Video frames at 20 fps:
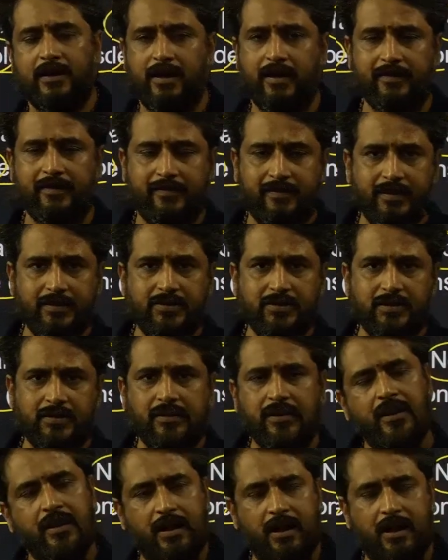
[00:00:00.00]
session,
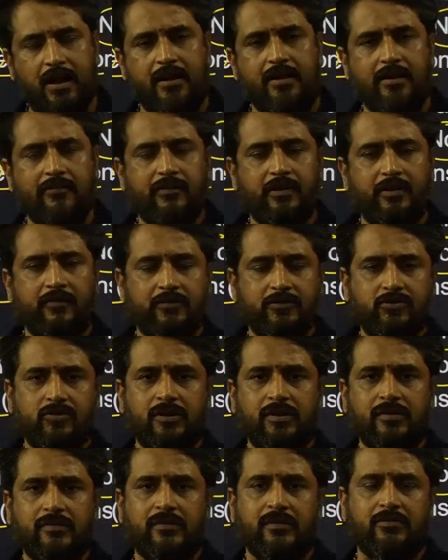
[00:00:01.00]
and even our
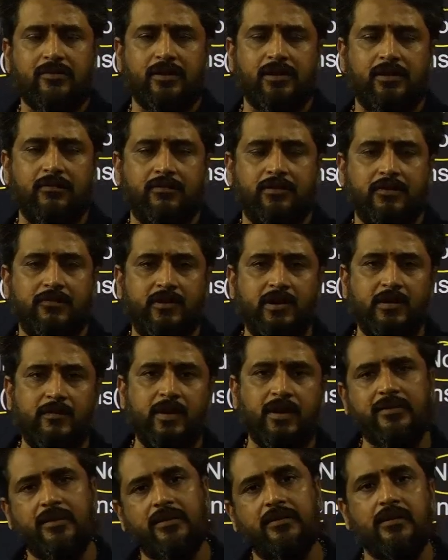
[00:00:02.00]
students also given the
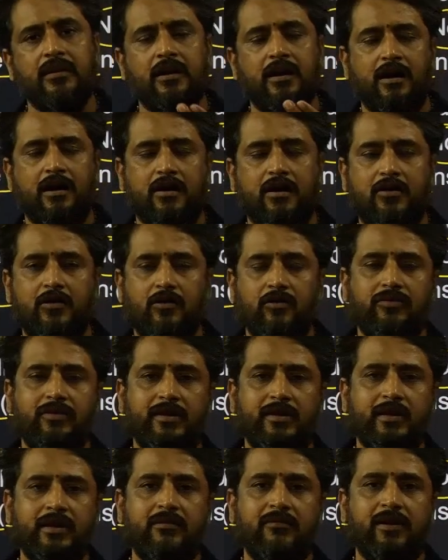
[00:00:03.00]
feedback that clues
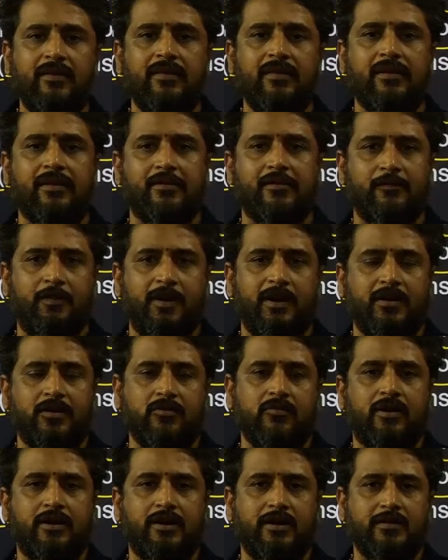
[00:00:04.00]
are given in the respective
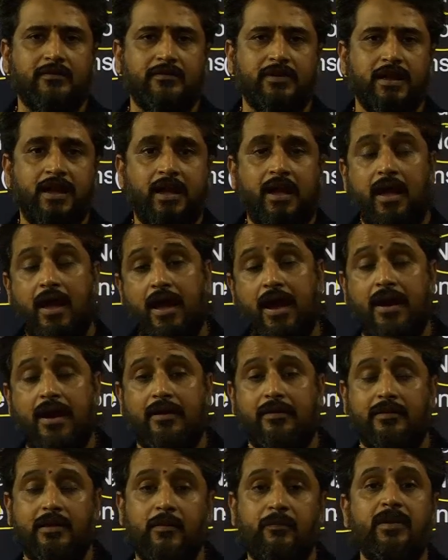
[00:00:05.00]
order,
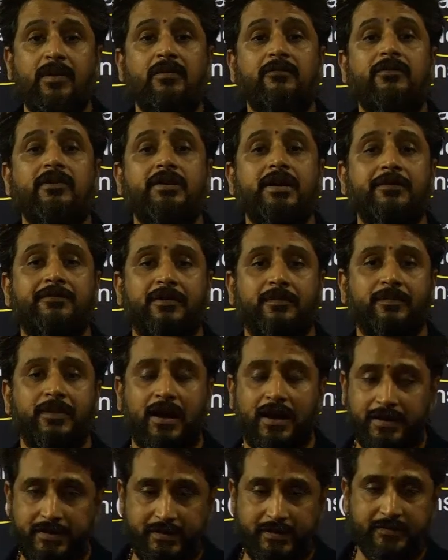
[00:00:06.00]
and they benefited from
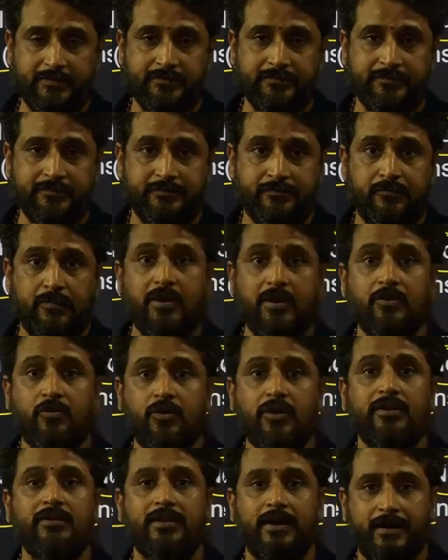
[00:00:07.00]
that by
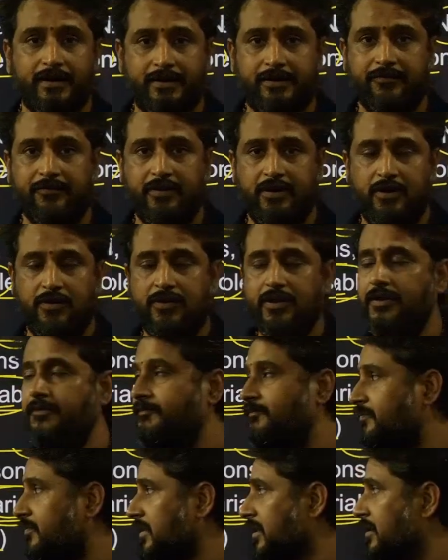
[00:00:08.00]
knowing that. Okay,
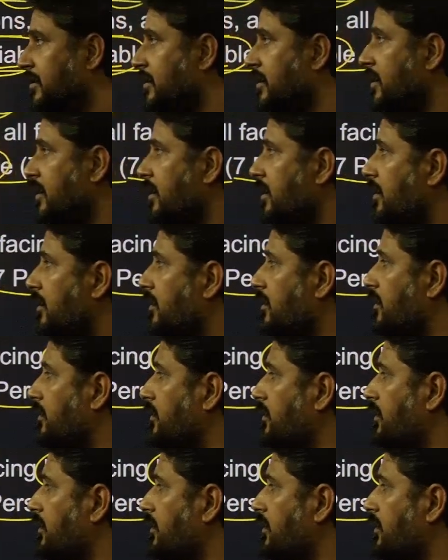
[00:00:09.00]
uh,